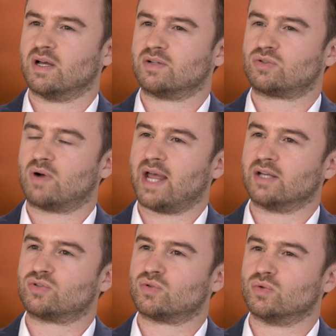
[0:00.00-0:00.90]

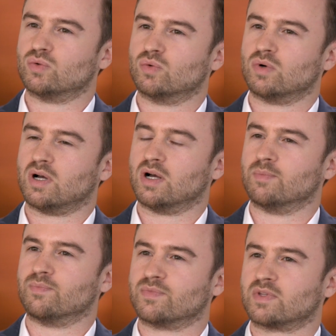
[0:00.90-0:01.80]
trying
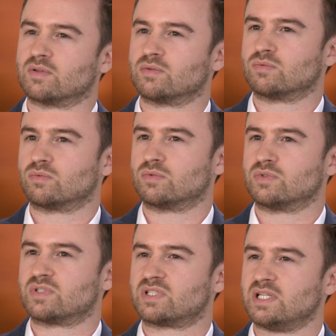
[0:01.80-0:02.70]
to
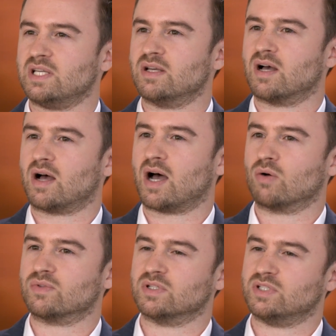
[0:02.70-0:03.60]
see
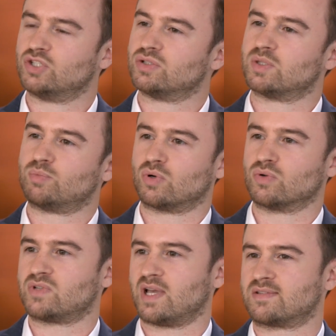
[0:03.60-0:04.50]
how the digital
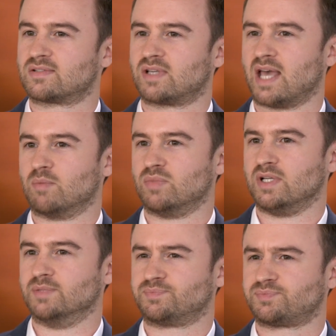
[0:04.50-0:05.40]
process can
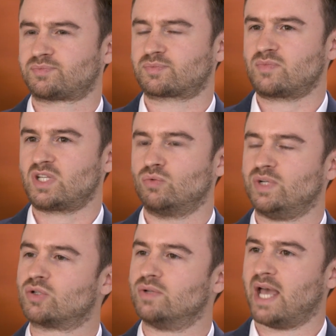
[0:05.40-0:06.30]
be
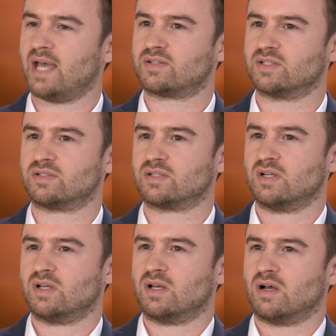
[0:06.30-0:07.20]
recreated
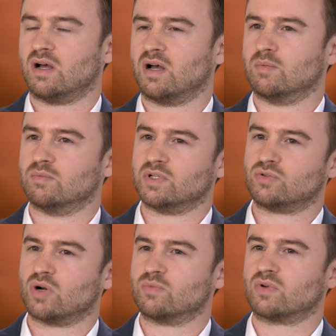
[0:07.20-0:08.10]
in
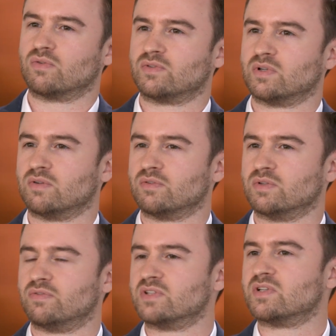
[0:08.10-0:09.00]
terms of
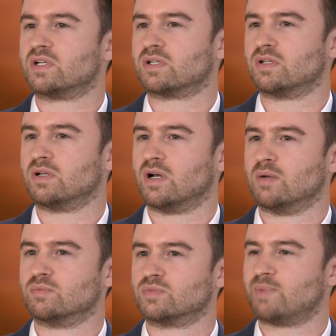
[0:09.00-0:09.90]
the physical
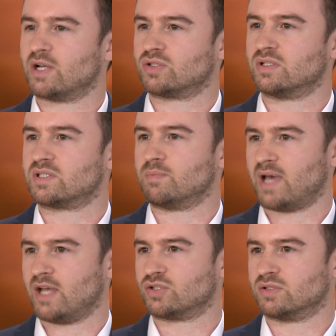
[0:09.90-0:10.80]
specialist and
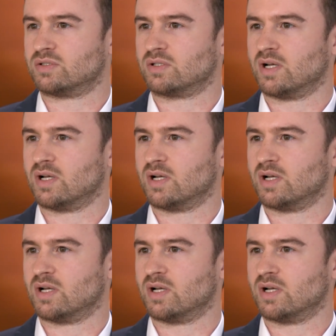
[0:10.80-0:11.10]
patient